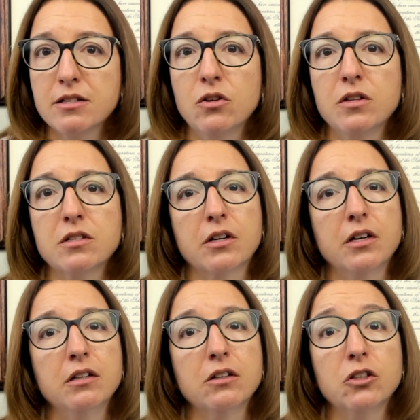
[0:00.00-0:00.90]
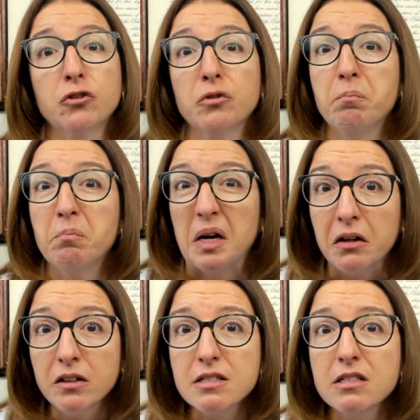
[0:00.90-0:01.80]
So this could include
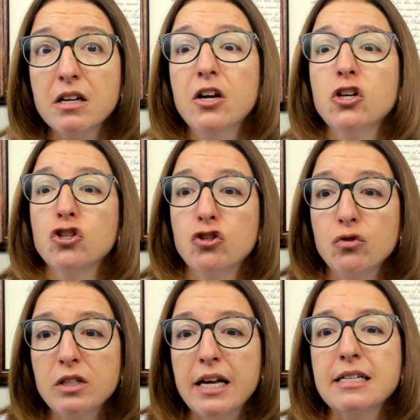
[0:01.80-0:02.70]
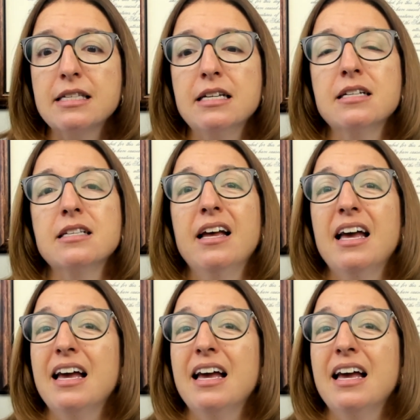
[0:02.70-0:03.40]
belts, shoelaces, and